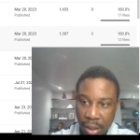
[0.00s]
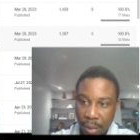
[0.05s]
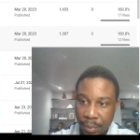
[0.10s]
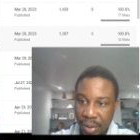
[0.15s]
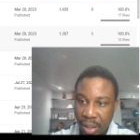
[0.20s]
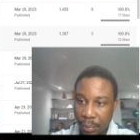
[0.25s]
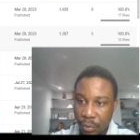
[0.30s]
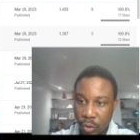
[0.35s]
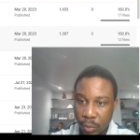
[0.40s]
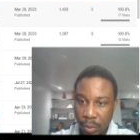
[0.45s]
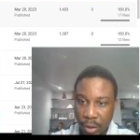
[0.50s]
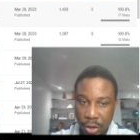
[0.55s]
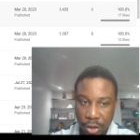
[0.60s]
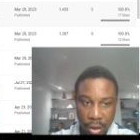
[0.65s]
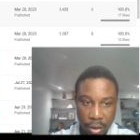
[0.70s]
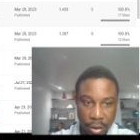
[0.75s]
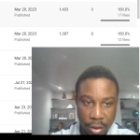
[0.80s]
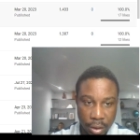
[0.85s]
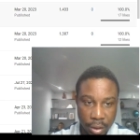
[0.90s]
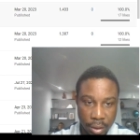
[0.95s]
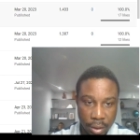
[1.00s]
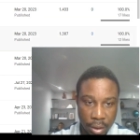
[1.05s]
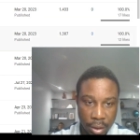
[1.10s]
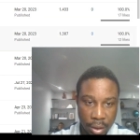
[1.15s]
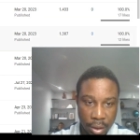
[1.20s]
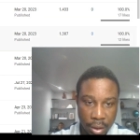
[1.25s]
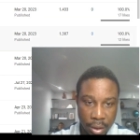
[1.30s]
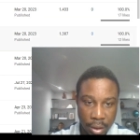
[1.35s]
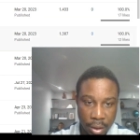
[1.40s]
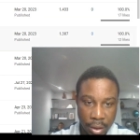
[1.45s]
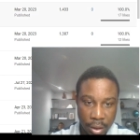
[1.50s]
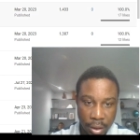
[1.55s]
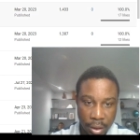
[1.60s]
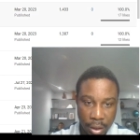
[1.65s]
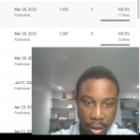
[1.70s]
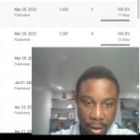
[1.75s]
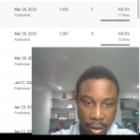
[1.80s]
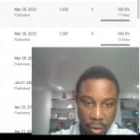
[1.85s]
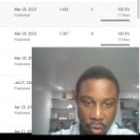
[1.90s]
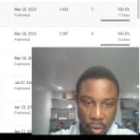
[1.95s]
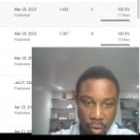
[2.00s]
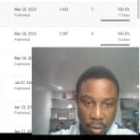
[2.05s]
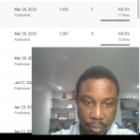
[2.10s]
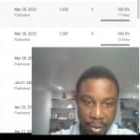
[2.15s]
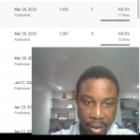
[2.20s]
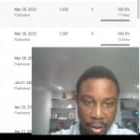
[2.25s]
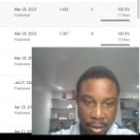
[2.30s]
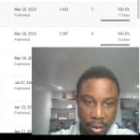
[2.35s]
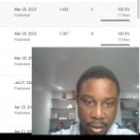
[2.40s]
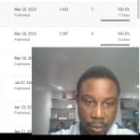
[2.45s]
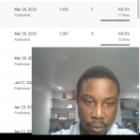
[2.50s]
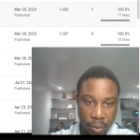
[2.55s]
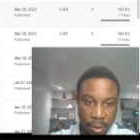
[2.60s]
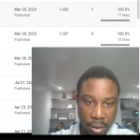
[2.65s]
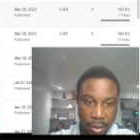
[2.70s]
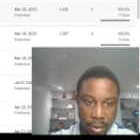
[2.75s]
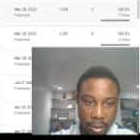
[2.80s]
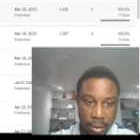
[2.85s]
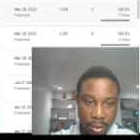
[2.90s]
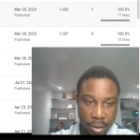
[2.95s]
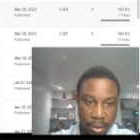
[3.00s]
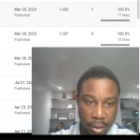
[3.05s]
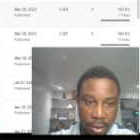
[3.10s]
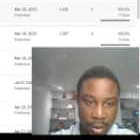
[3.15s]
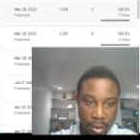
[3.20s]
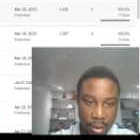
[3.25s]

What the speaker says: Let me come to my channel and then copy another one.